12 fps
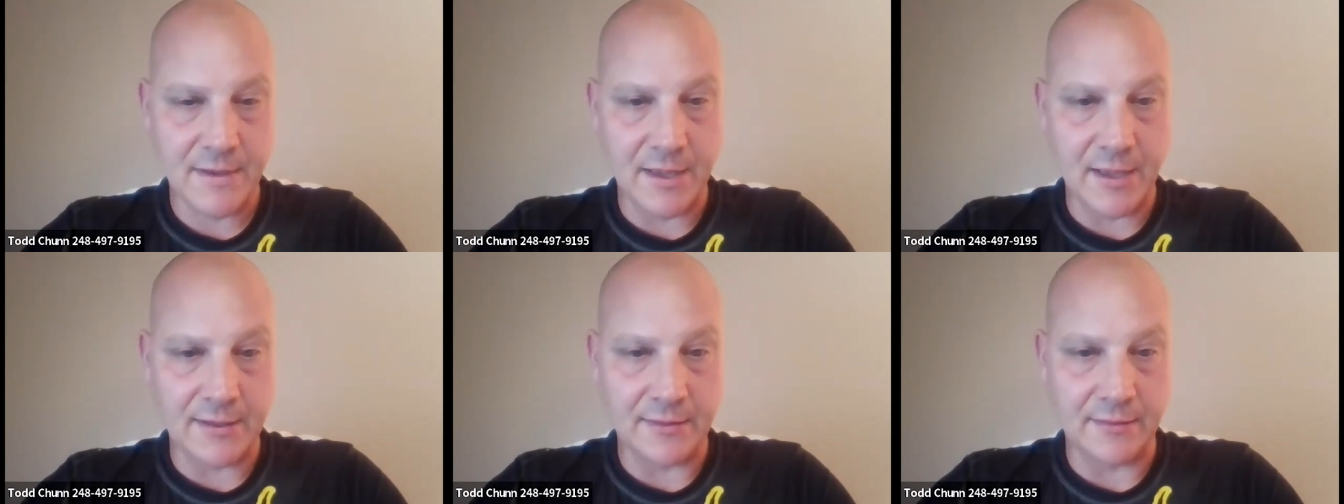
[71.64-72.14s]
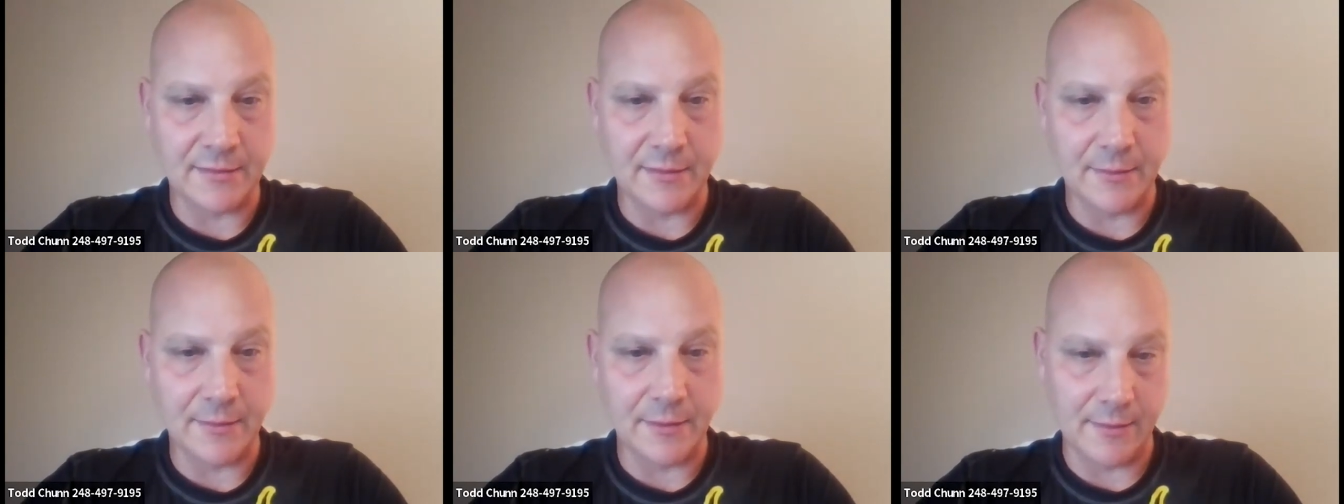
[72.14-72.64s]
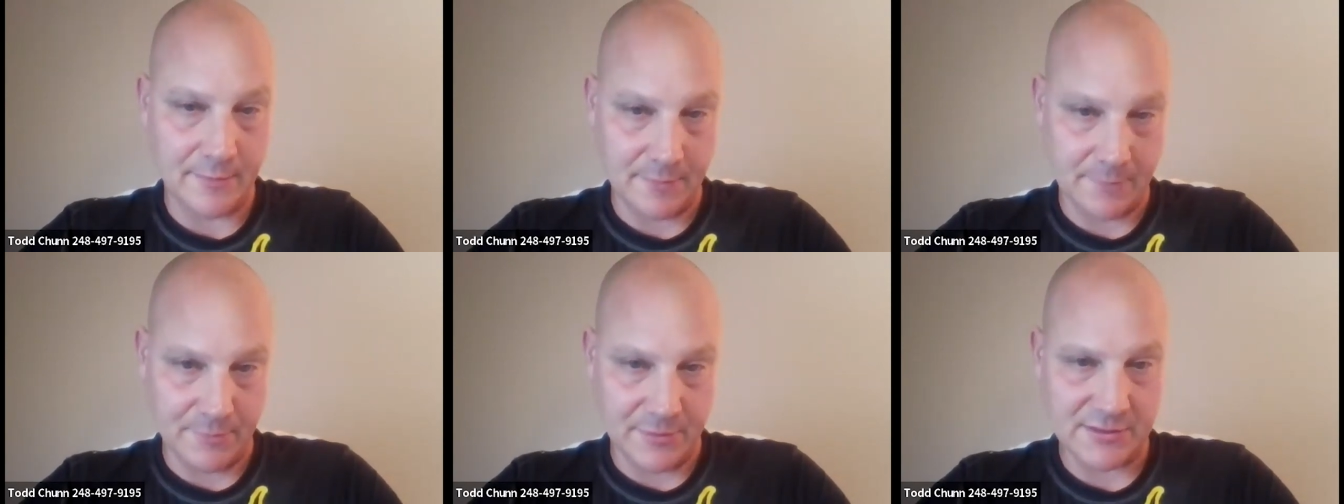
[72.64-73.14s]
And
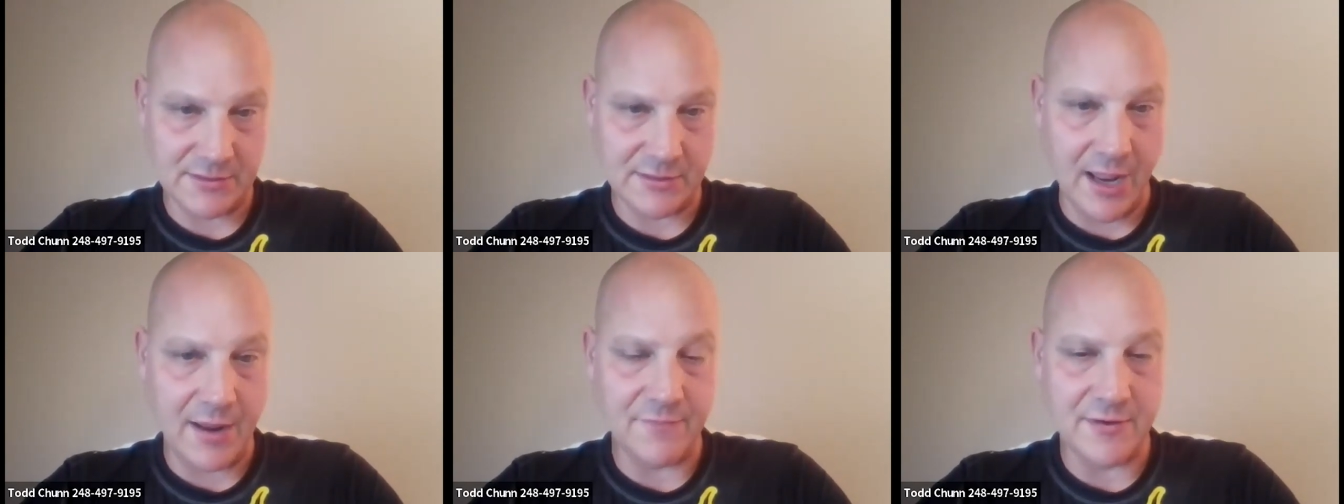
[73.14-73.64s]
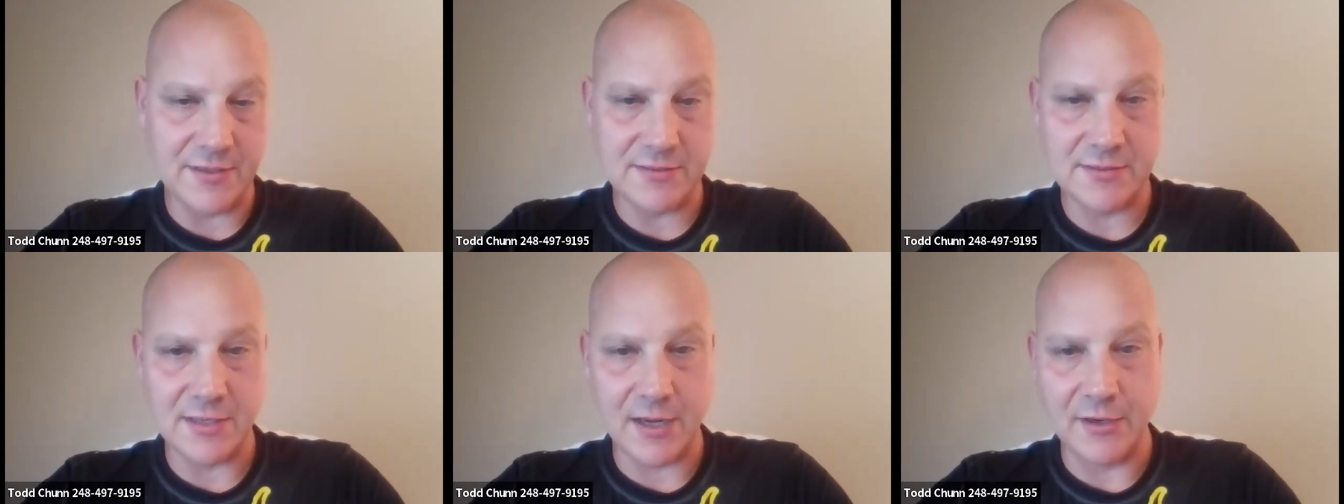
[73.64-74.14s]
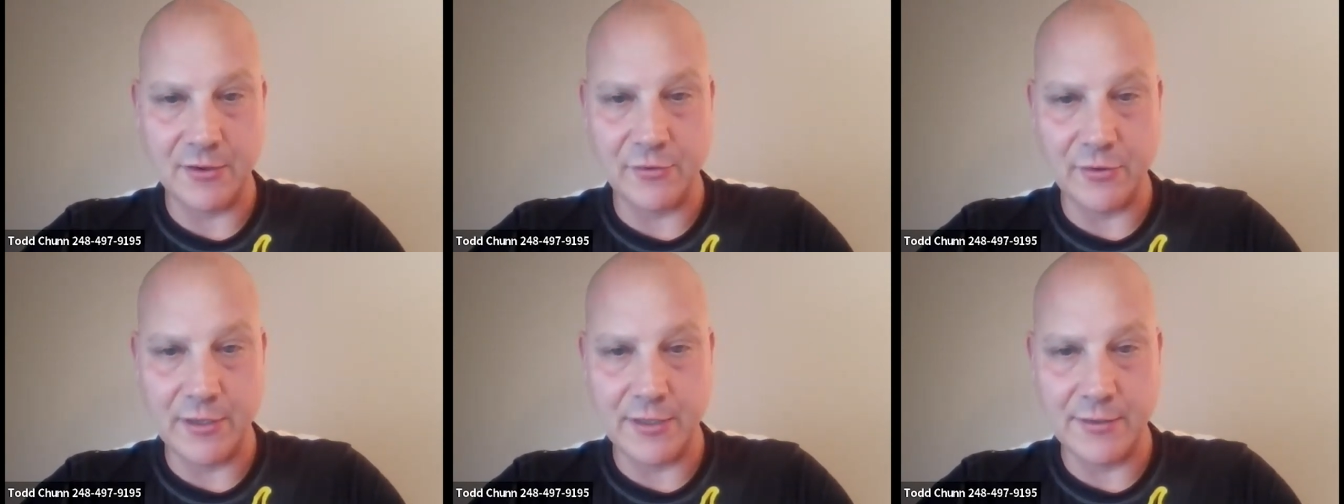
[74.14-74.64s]
Miss Davis, how you
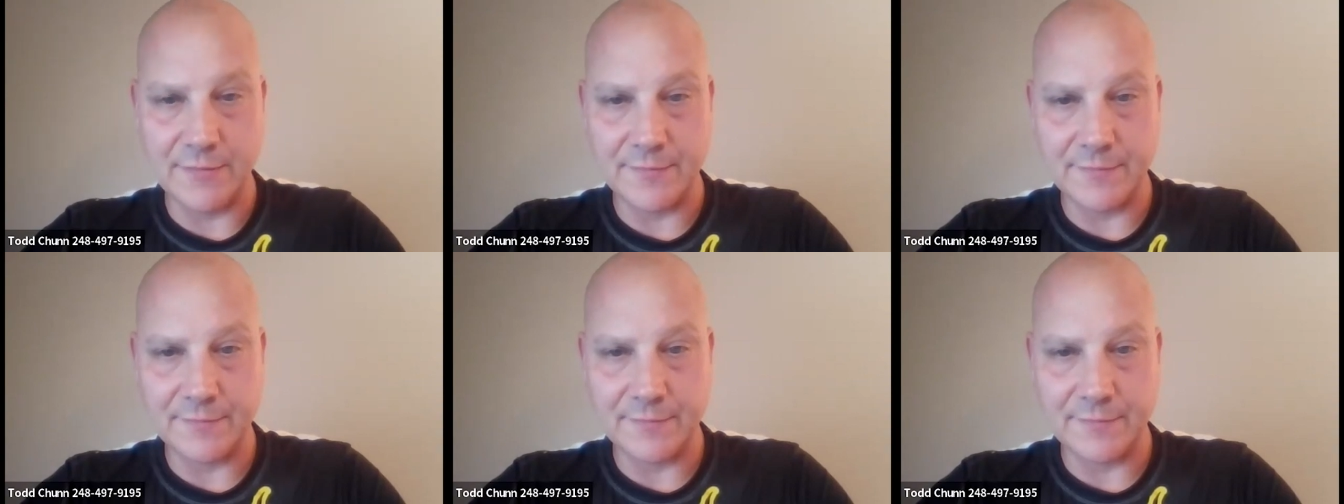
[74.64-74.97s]
doing?